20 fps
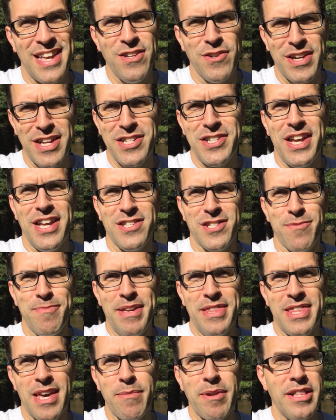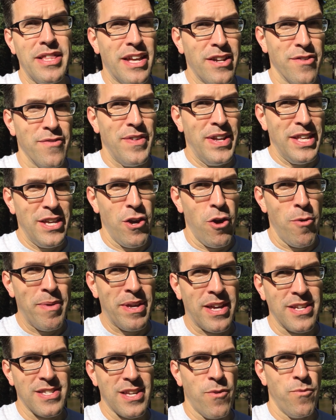and you'll get a chance to meet them in a later video
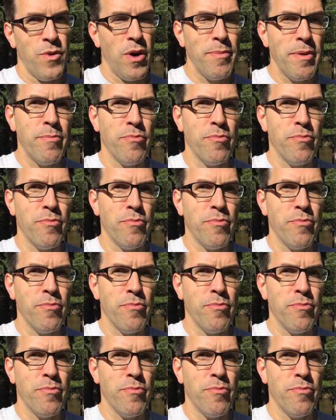because I will